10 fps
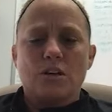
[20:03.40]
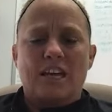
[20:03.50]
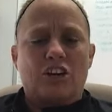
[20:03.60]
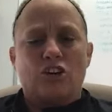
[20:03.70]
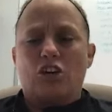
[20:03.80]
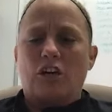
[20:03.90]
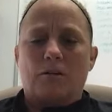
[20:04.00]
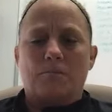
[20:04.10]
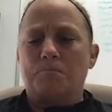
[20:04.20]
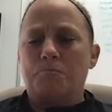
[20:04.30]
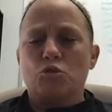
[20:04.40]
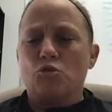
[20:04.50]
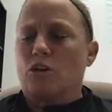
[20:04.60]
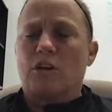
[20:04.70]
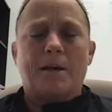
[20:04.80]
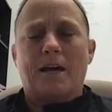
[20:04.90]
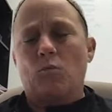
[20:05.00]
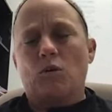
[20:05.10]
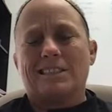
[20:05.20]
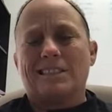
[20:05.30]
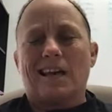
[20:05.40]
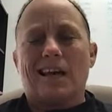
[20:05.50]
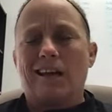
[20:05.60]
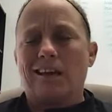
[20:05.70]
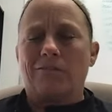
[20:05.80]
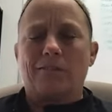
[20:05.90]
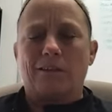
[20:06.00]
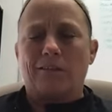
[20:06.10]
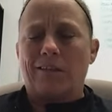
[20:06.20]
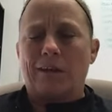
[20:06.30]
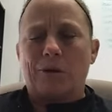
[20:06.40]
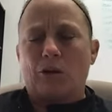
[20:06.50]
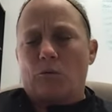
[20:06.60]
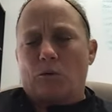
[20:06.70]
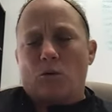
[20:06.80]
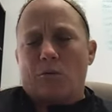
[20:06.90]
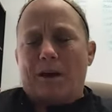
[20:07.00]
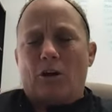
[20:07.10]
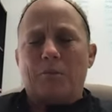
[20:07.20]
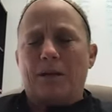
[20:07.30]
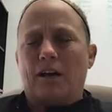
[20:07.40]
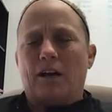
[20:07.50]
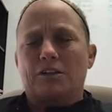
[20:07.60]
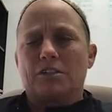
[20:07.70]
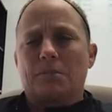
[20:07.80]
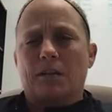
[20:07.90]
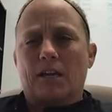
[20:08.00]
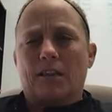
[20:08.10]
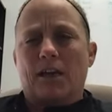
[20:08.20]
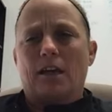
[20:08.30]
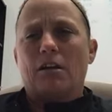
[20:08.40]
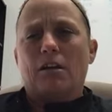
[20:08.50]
it could come, 2 could come out of one side. If I think we're going by RPI or something like that.